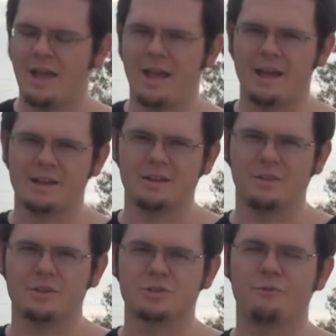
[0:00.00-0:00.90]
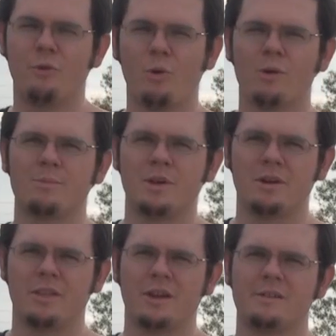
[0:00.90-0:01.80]
and there's a forum
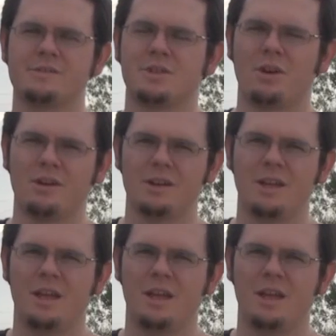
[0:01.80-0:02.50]
there that I've started.